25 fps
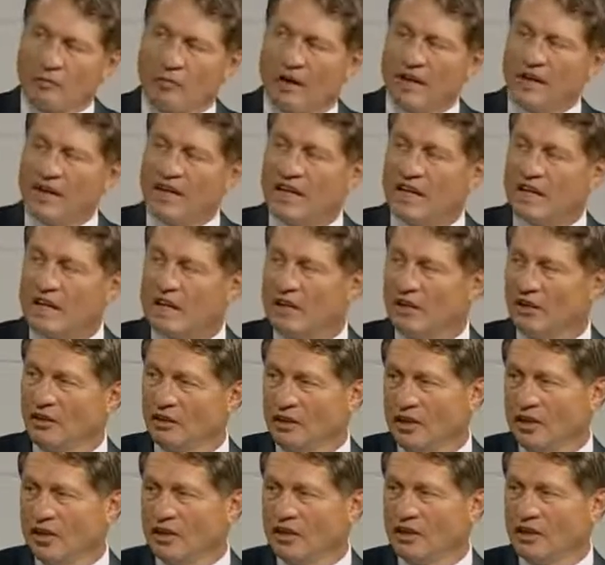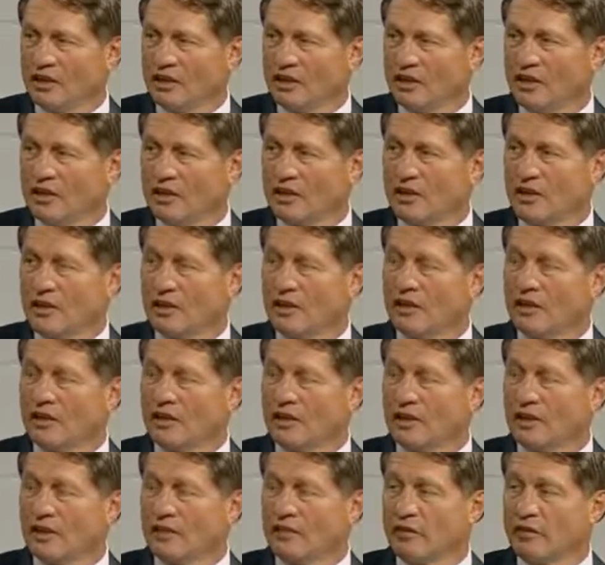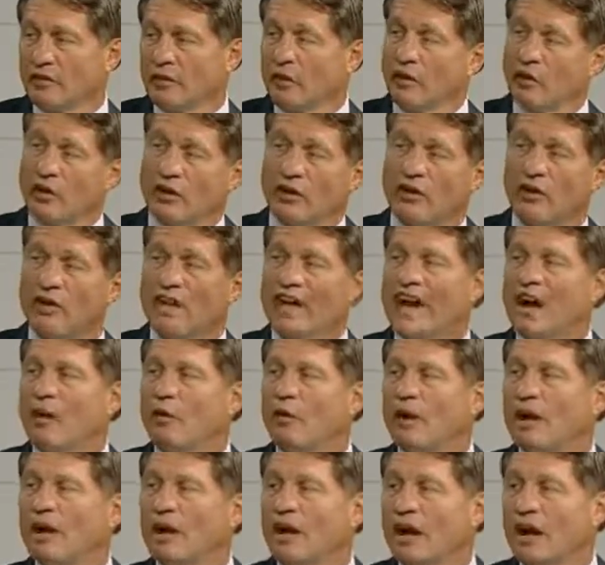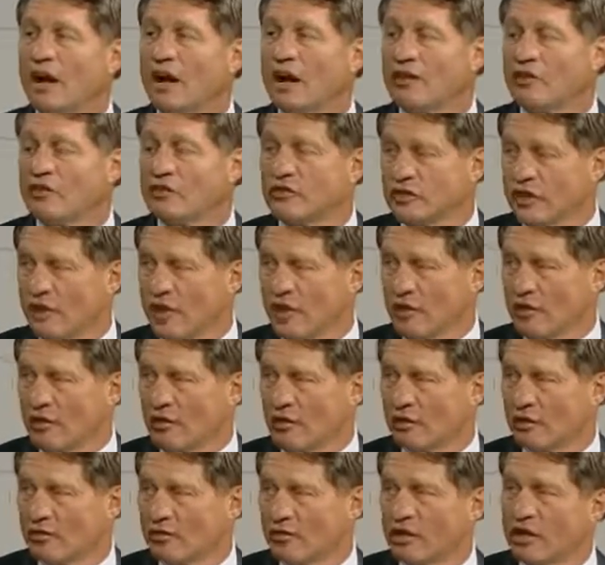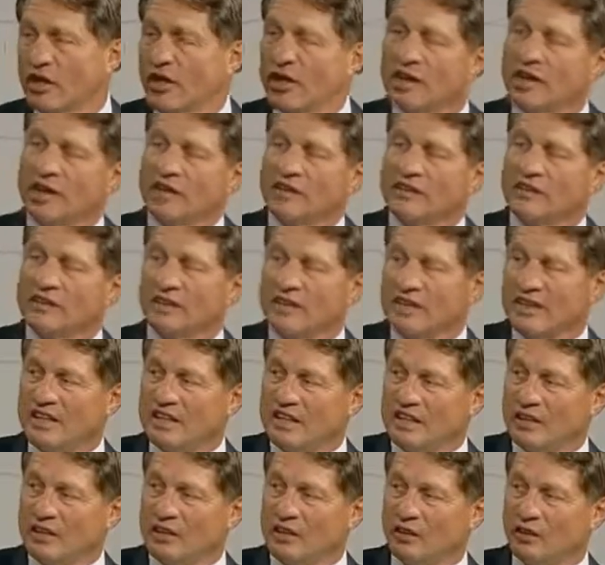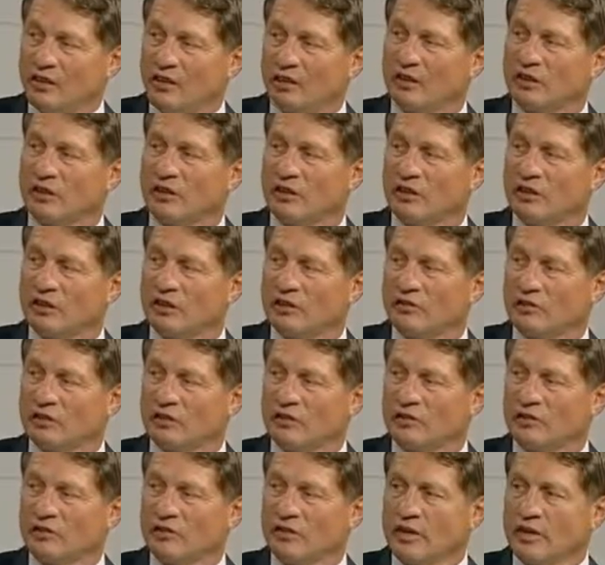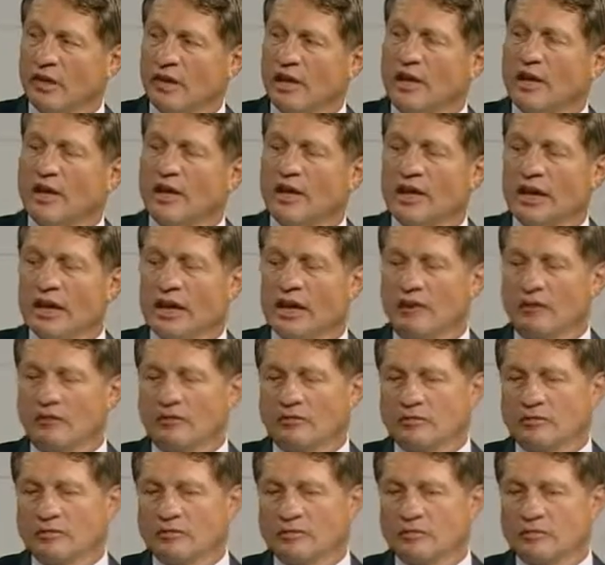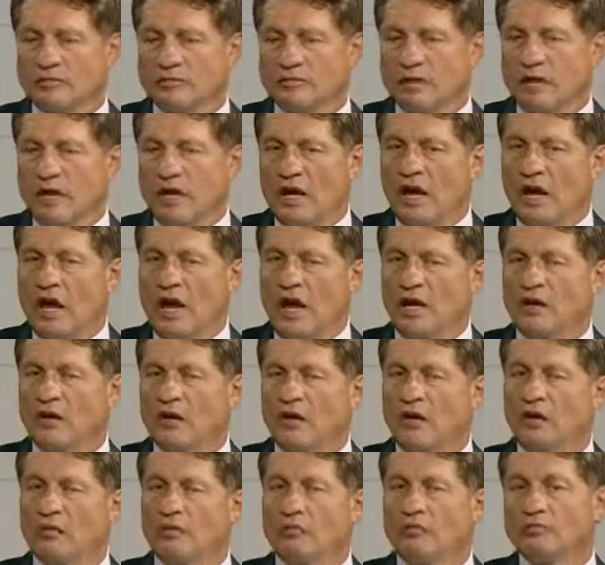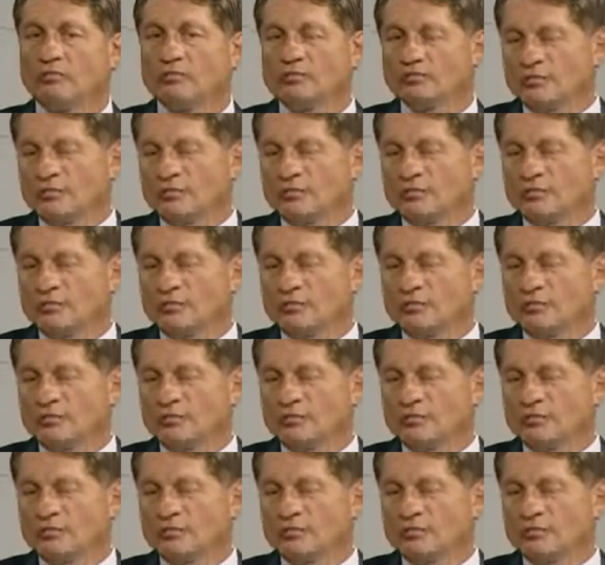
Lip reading: by healing the liver or allowing ourselves to heal the liver. Now, I know